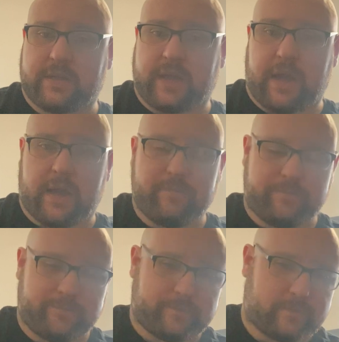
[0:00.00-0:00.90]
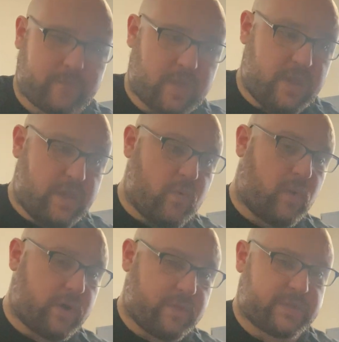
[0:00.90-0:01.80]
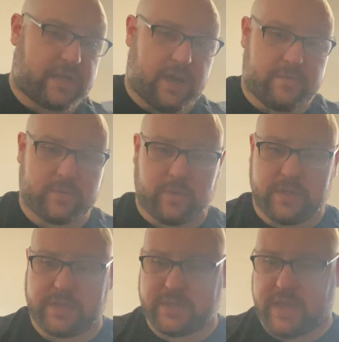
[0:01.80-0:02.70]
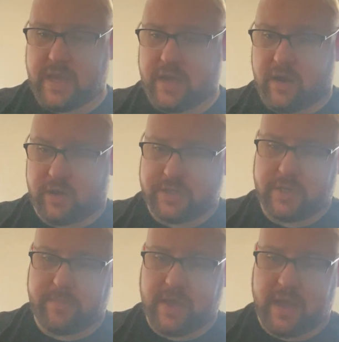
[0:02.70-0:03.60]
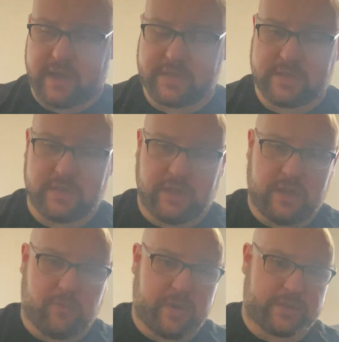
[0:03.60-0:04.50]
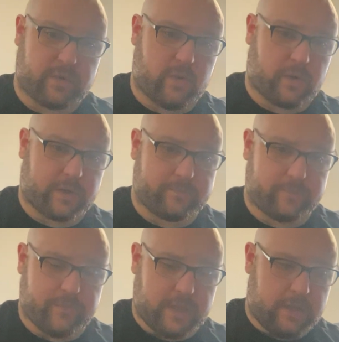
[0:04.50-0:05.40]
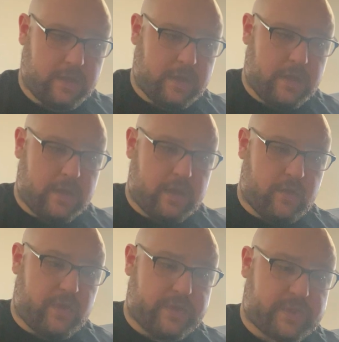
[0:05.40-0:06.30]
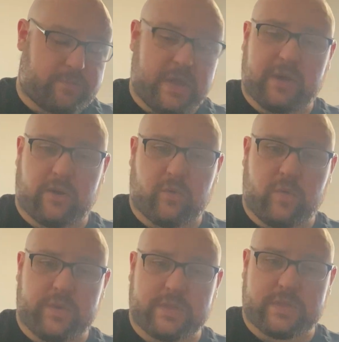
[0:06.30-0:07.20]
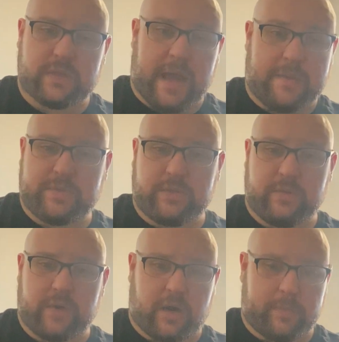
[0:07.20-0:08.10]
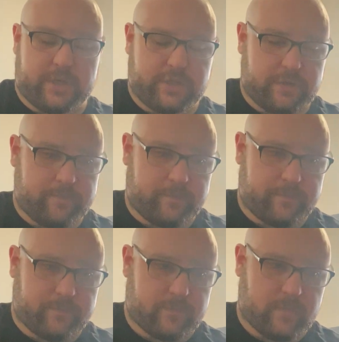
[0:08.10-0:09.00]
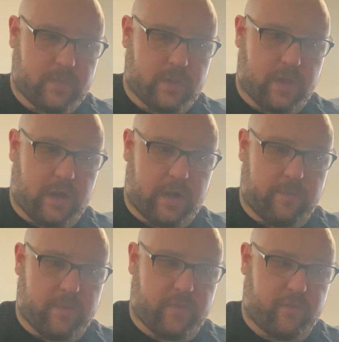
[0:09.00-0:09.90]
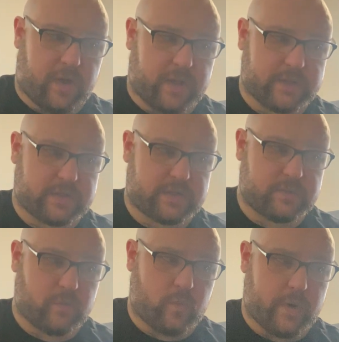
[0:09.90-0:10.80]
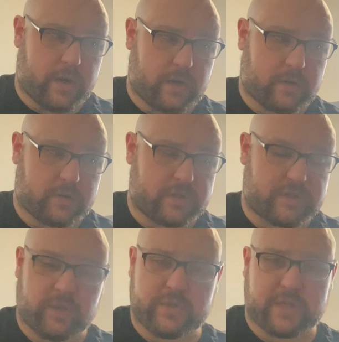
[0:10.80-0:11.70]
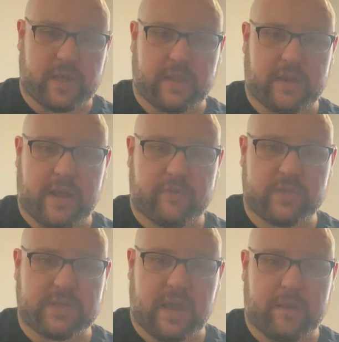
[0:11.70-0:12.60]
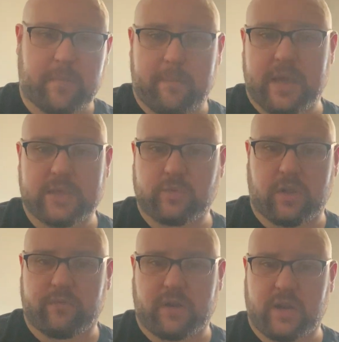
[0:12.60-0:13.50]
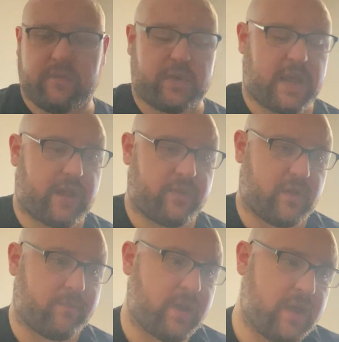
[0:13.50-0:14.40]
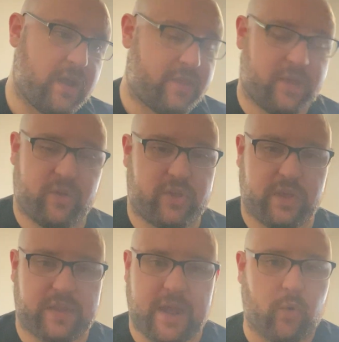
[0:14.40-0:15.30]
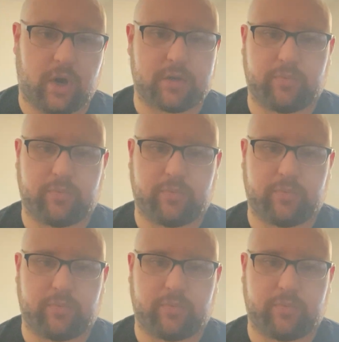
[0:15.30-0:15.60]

I got. One of those times was a RGBX NeoPixel core. The speaker was absolute garbage. The fonts were so silent half the time, I may as well have not even had them. The only thing that worked